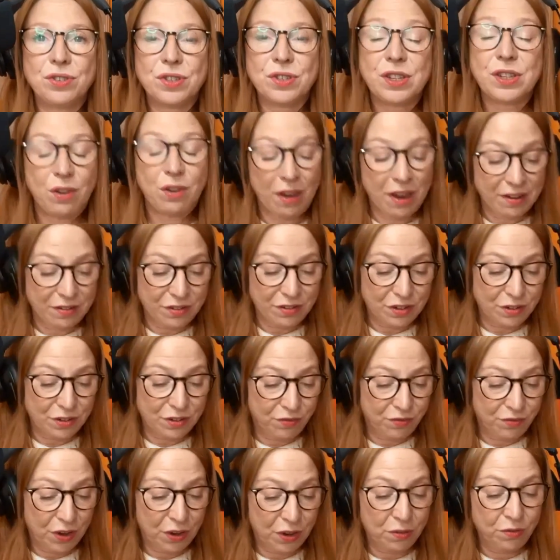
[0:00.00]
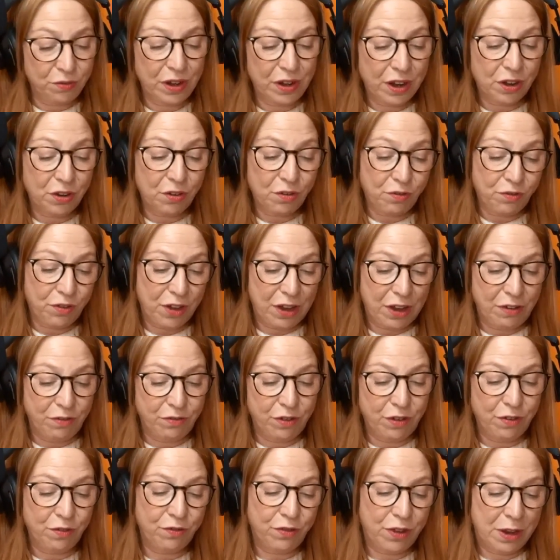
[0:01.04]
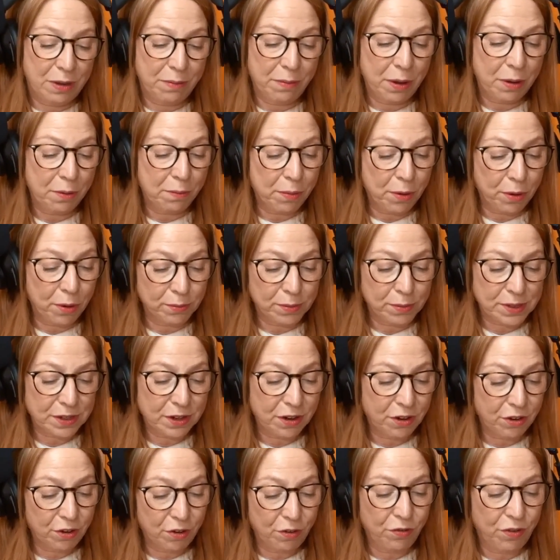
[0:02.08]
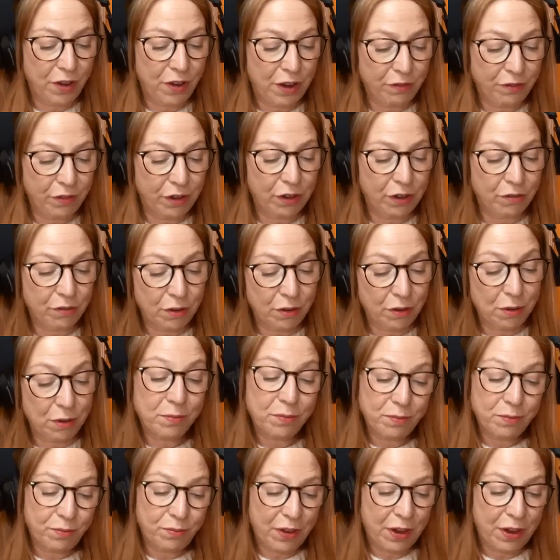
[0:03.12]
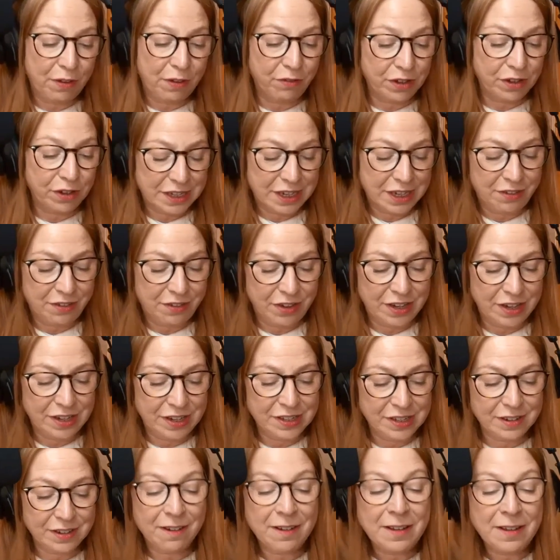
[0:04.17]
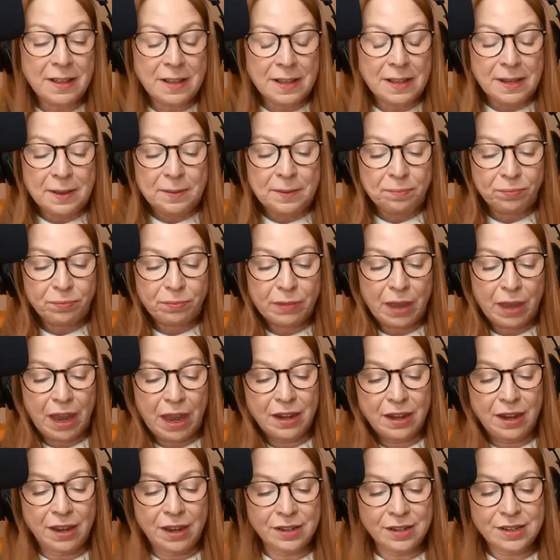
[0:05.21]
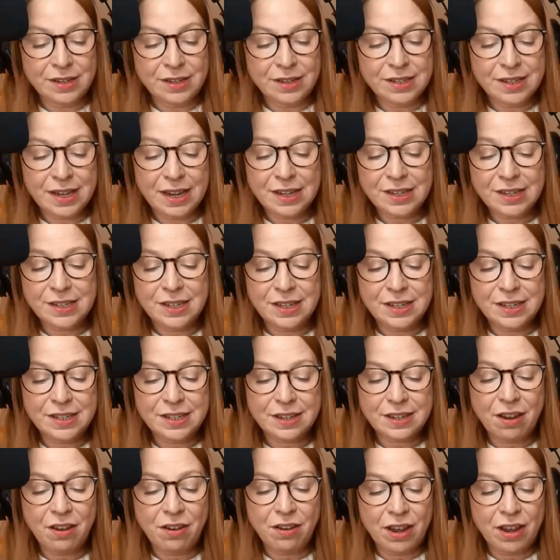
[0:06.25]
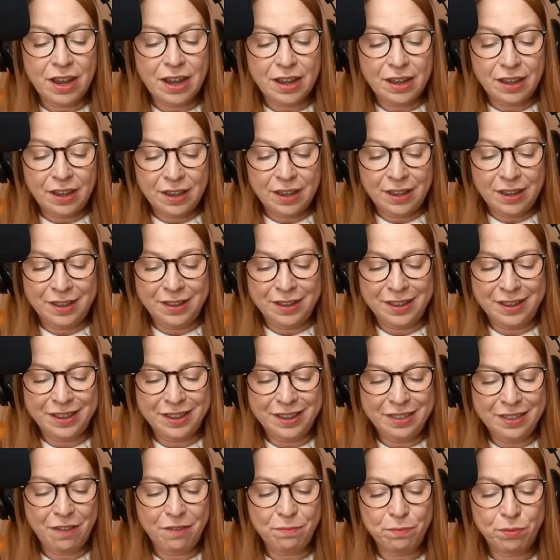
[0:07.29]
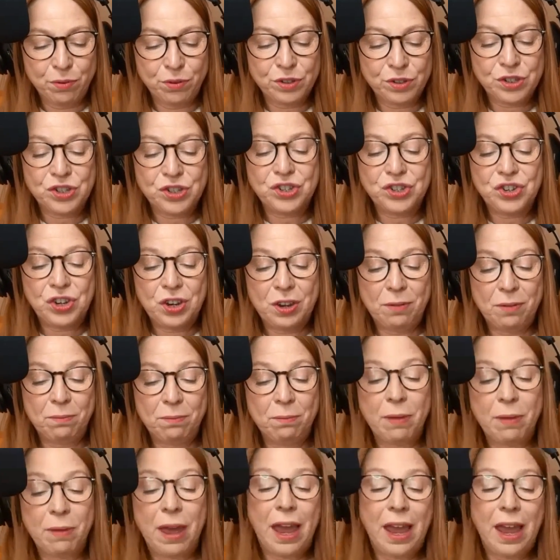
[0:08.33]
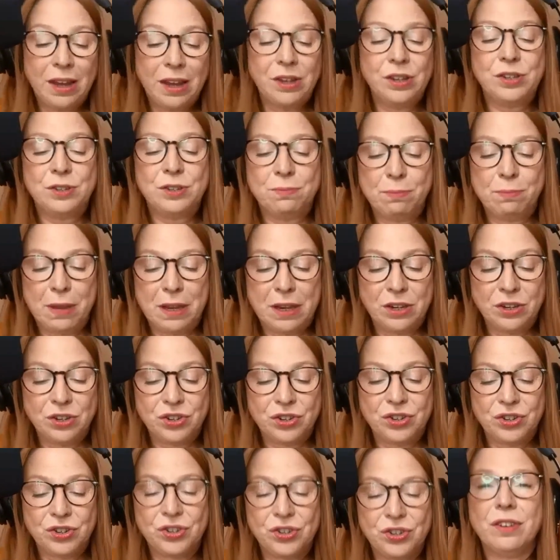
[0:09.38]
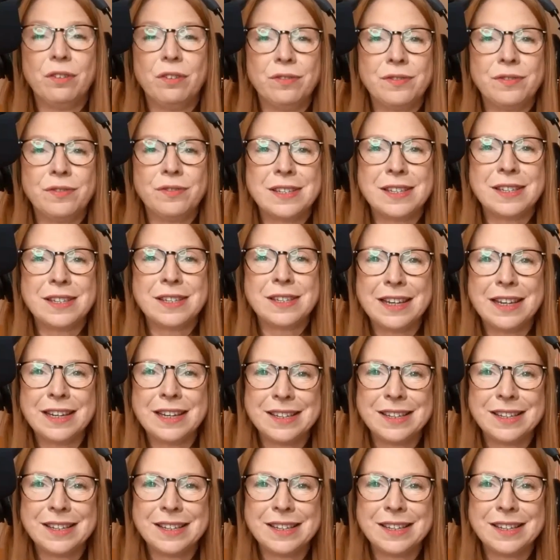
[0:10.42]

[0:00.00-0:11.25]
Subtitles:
So you have to vote for like your favorite female pop star, your favorite group, favorite TV star, and under sexiest guy, they've put Jim and Midge of Slit.